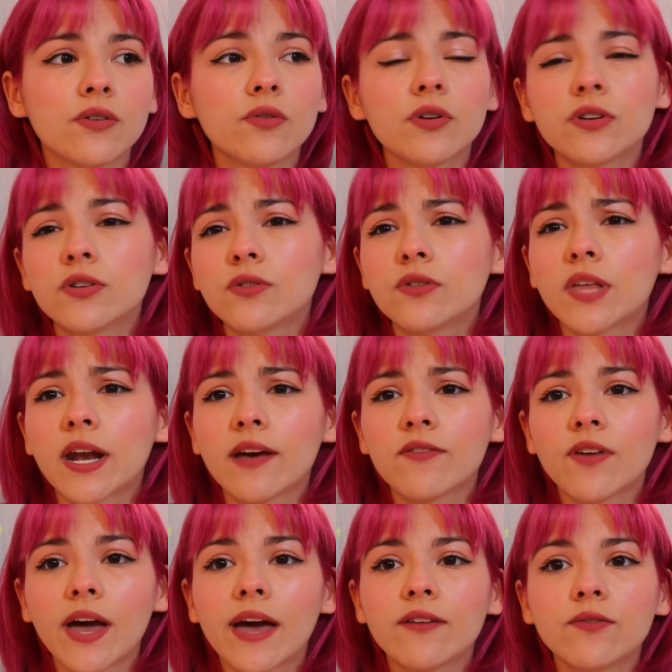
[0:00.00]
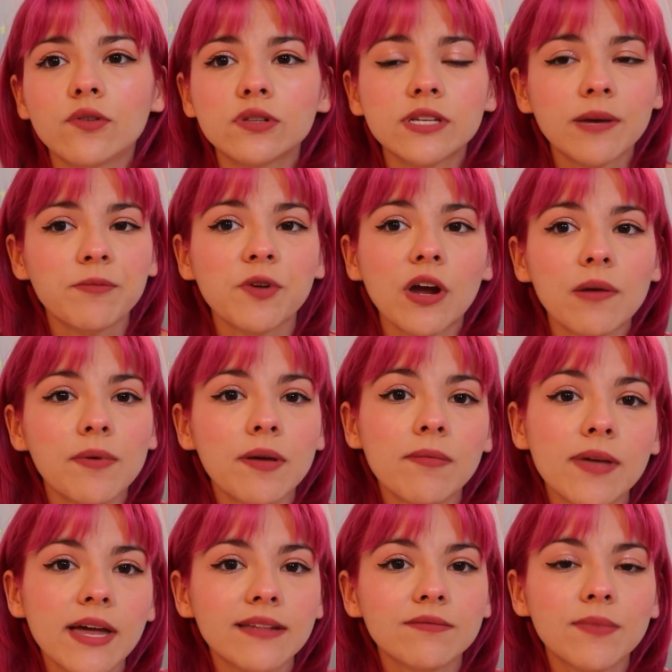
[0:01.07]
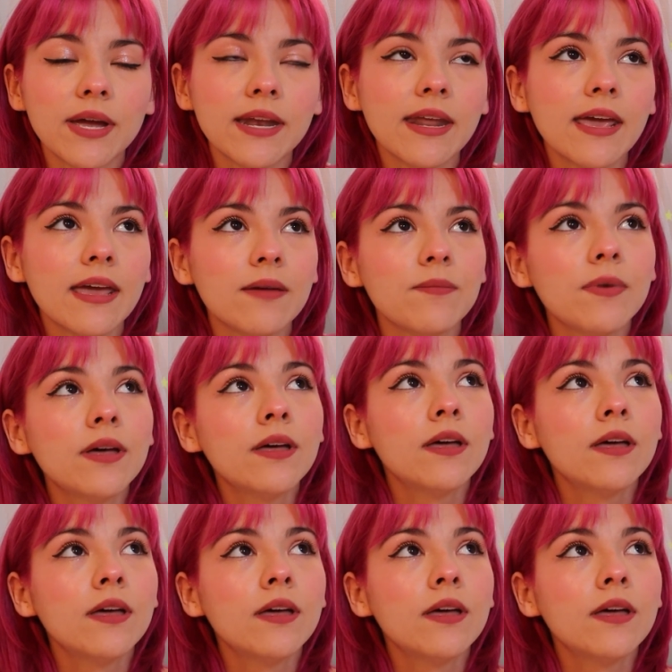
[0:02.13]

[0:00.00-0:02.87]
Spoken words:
or two that I've had Full-Time Crybaby as my name.